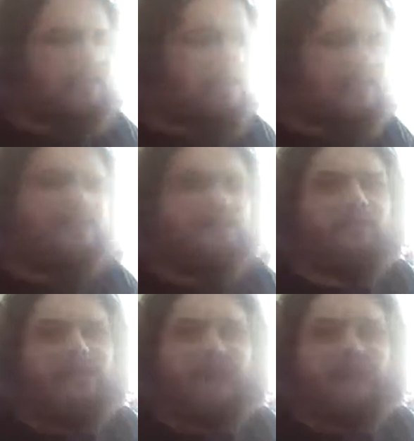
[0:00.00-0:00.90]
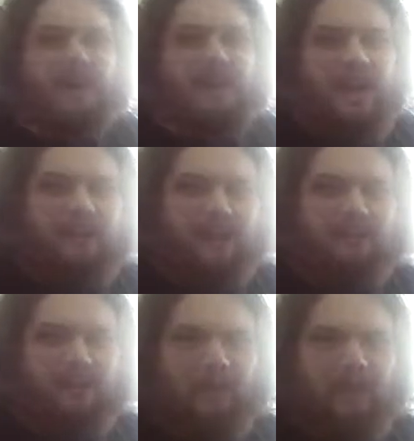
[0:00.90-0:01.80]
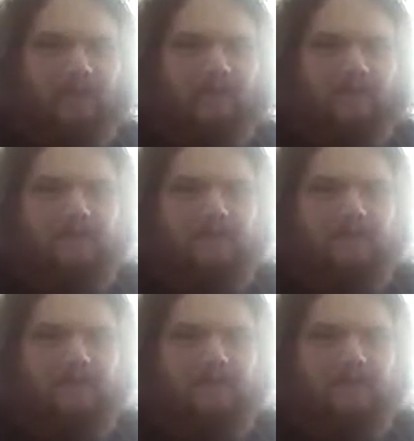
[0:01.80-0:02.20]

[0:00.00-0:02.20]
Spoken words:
and it was a really good cutoff point,